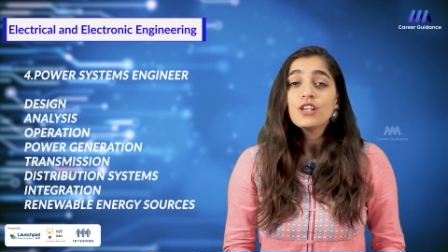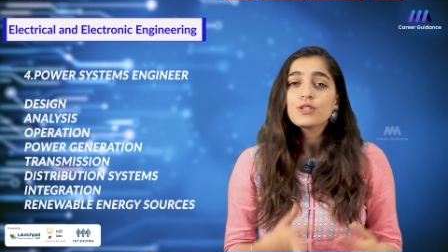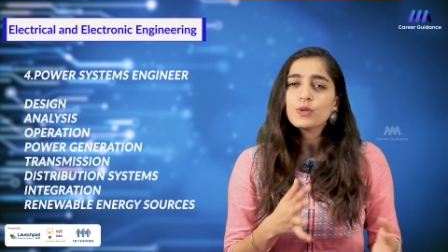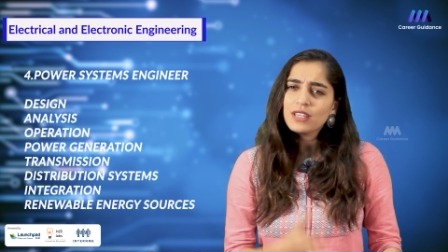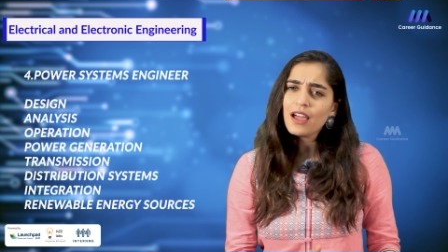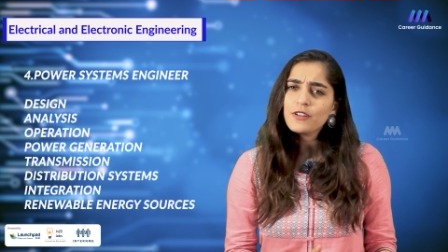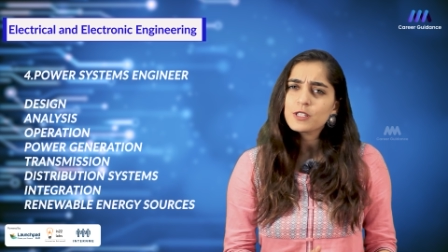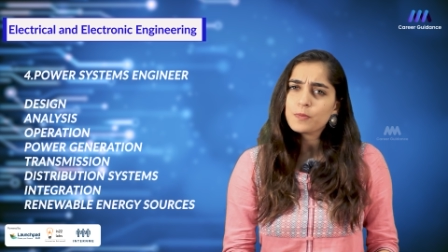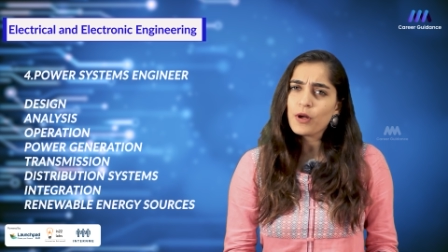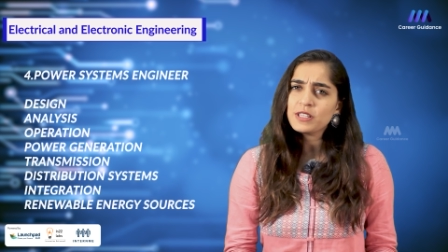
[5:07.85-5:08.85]
So they're
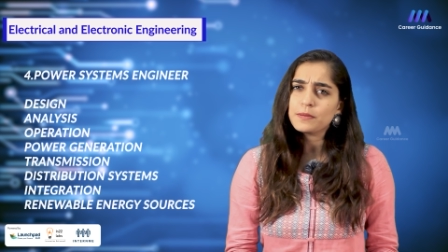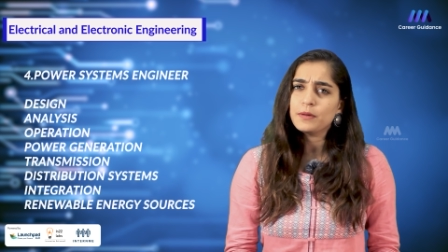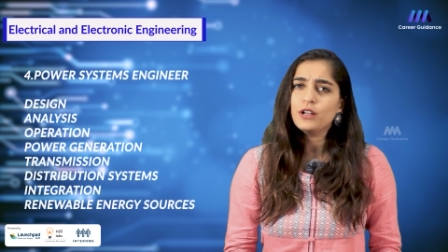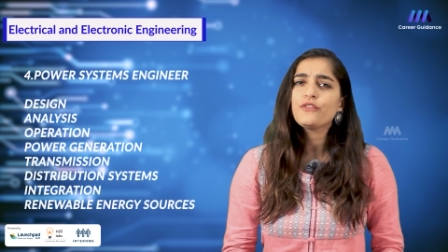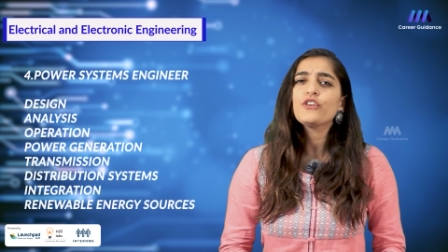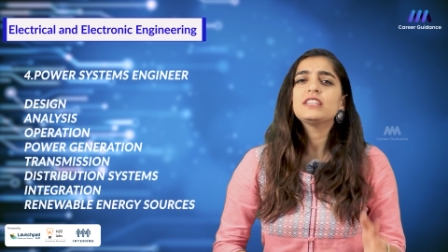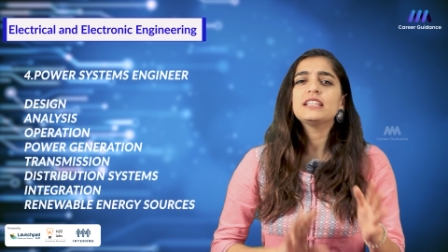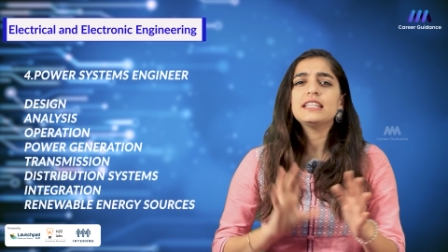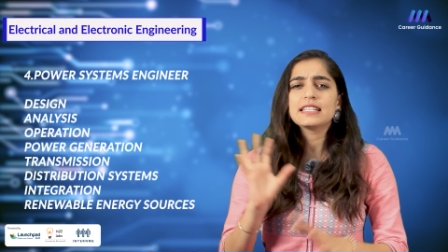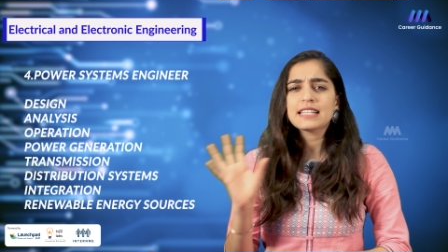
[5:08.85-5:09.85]
responsible for the
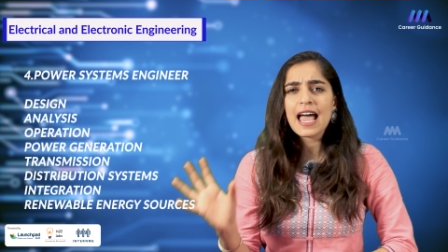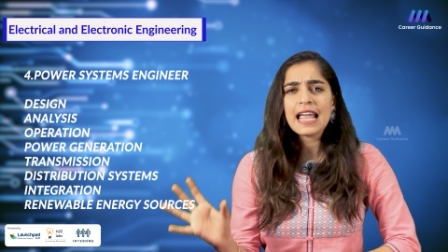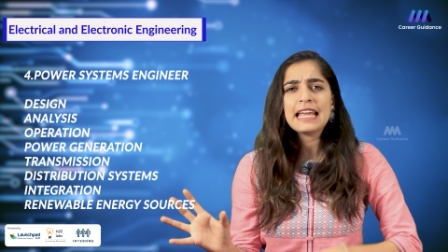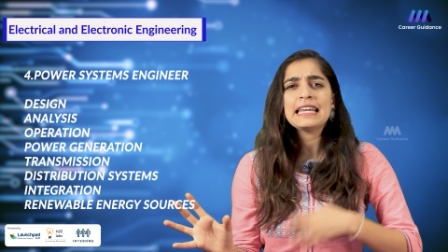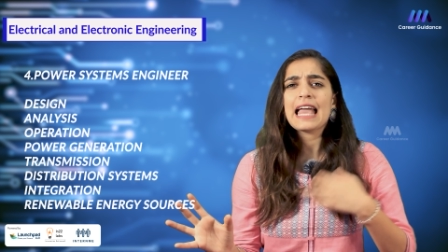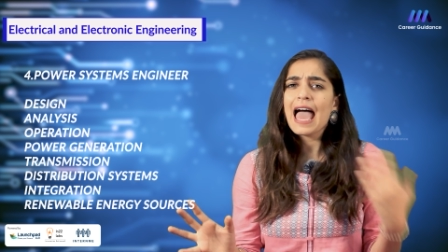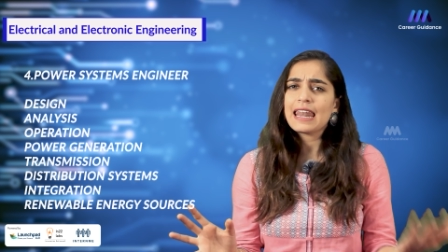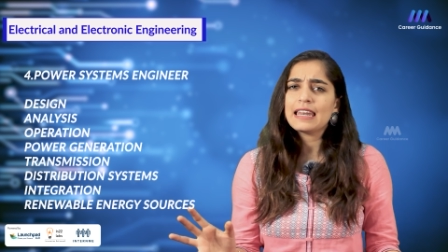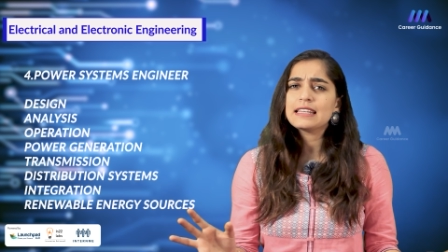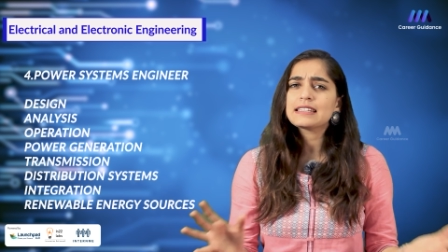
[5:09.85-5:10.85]
design,
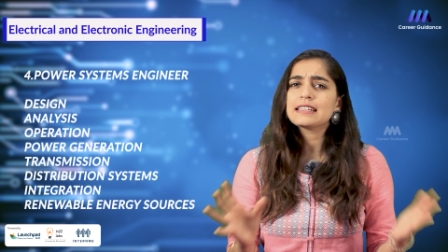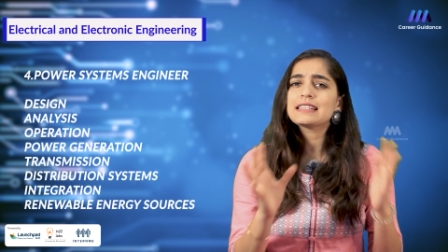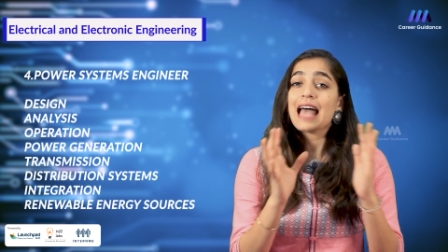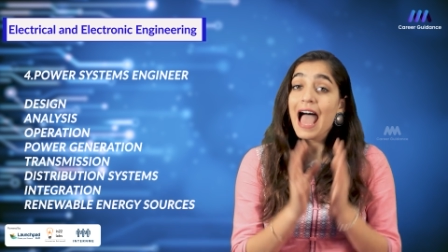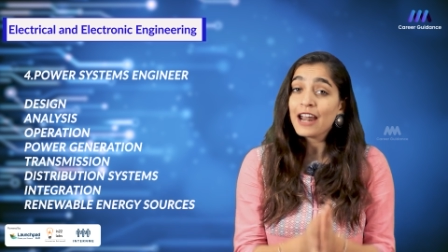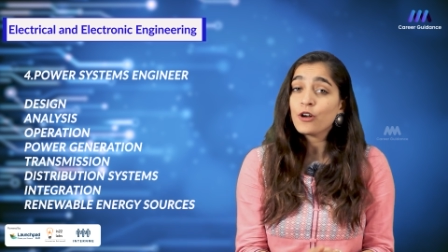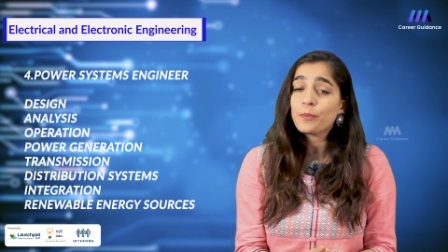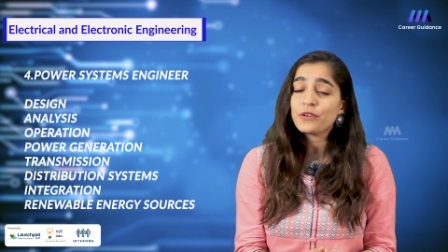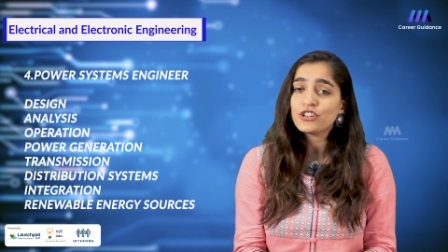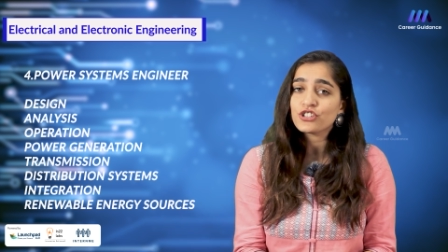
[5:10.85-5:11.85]
analysis and
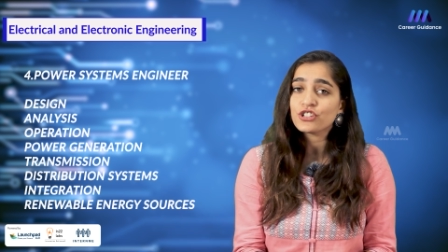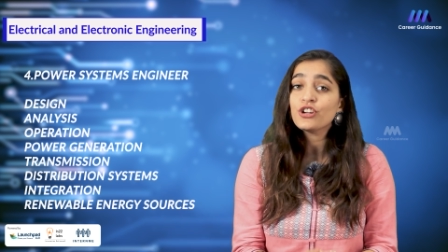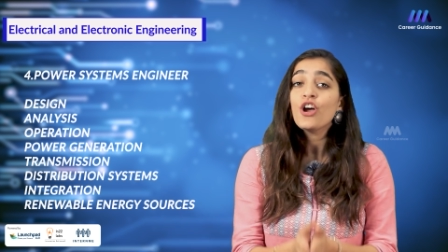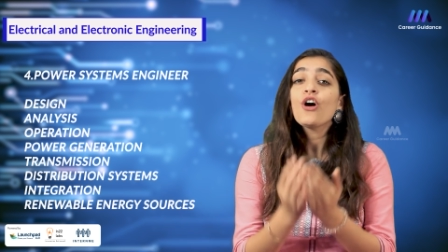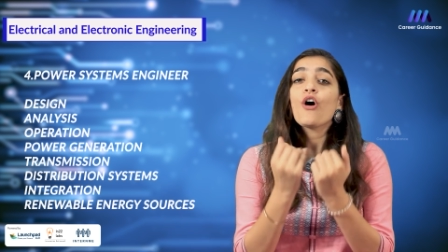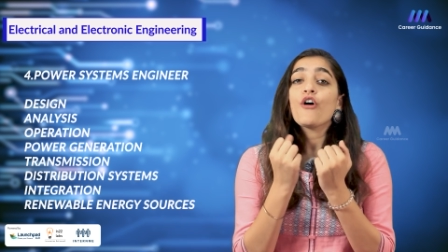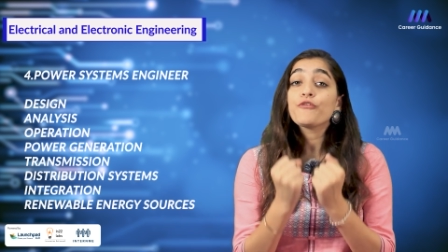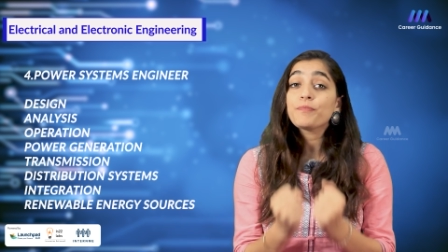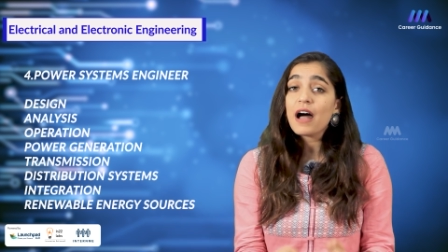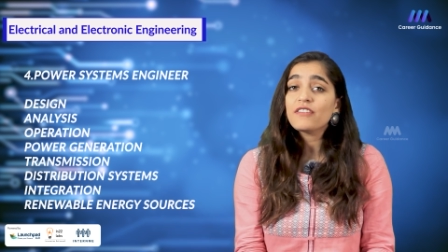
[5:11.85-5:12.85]
operation
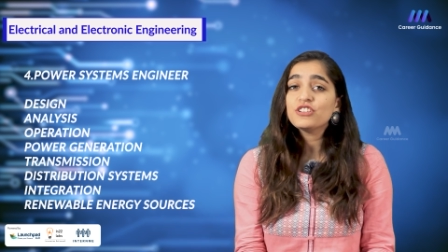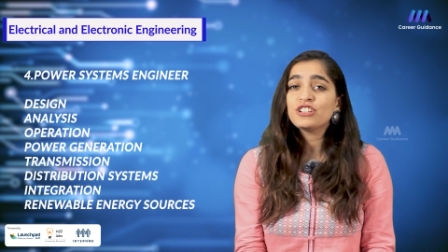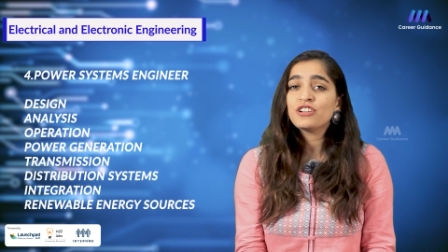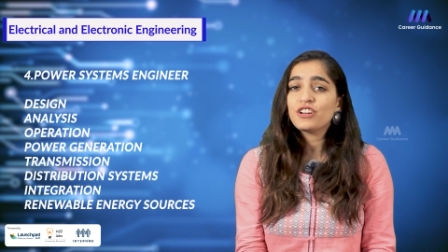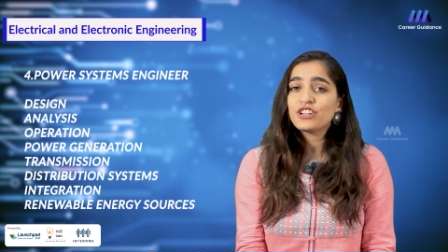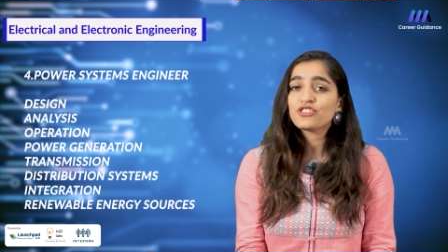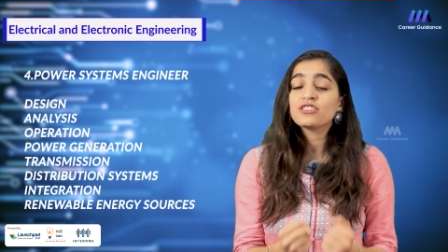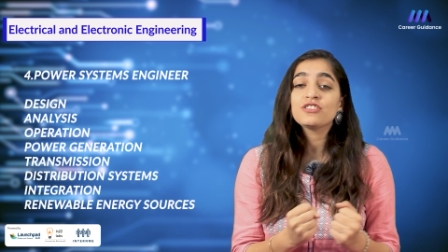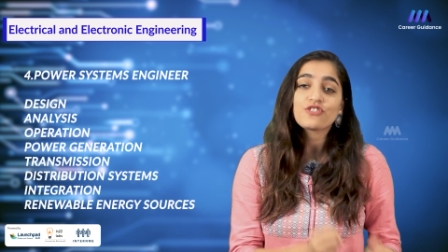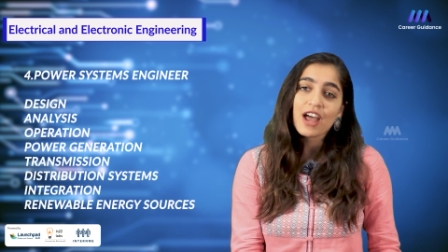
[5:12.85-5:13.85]
of power
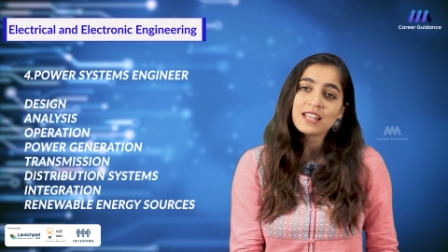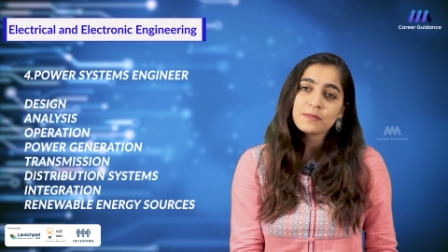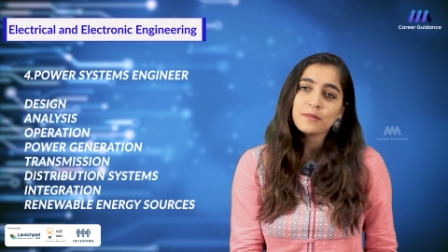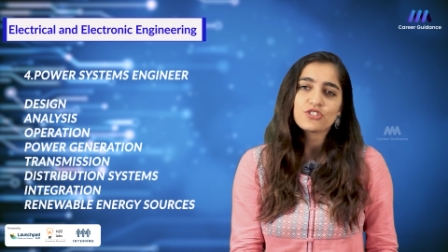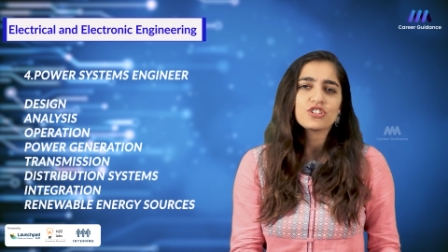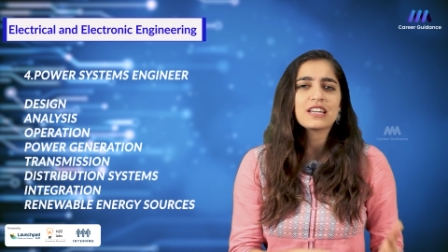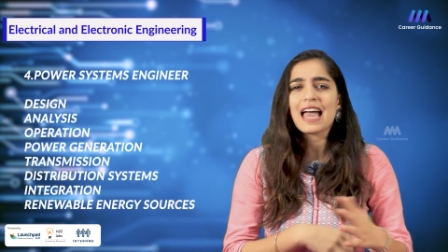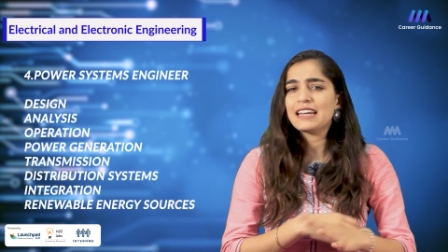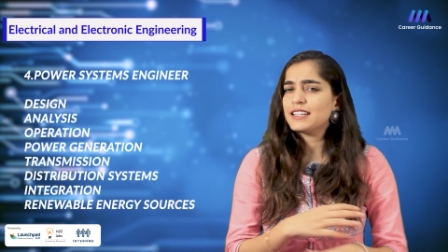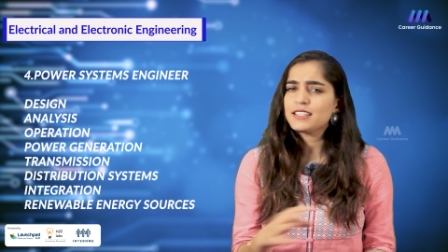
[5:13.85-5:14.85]
generation, transmission
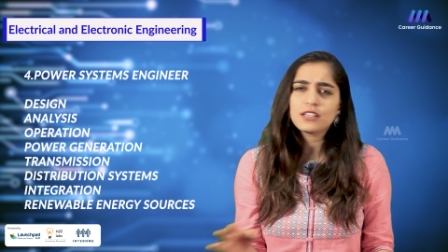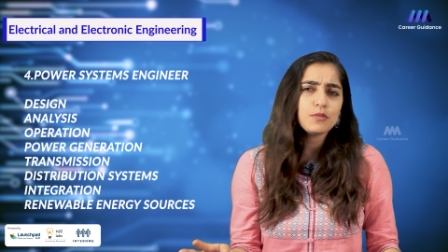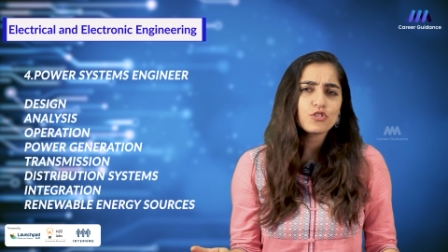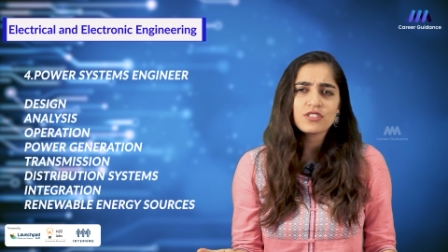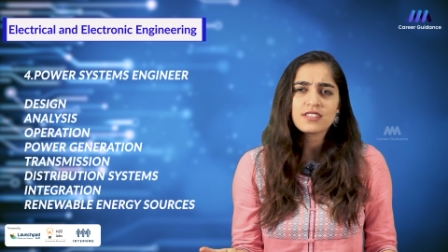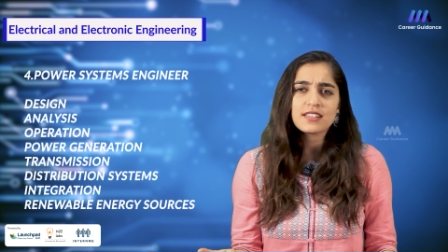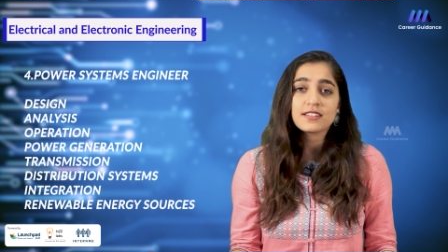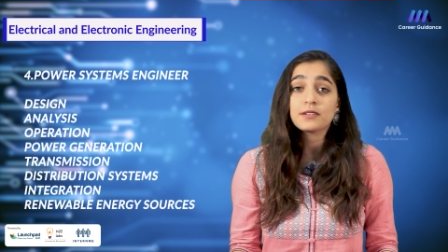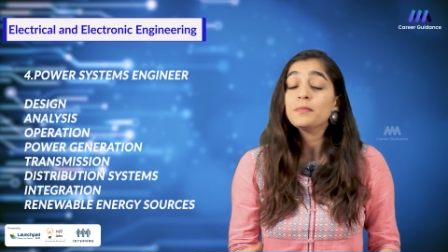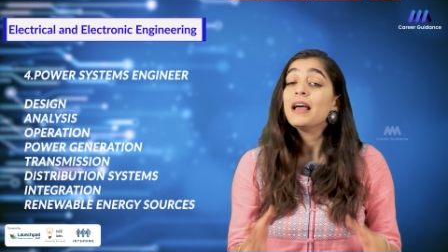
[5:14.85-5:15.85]
and distribution
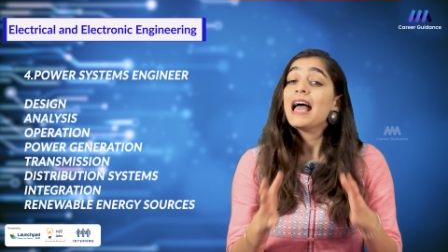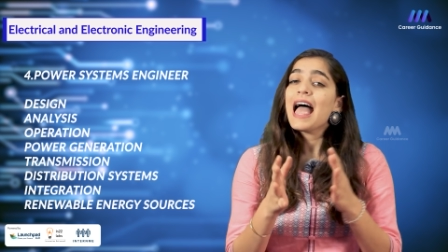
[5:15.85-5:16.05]
system,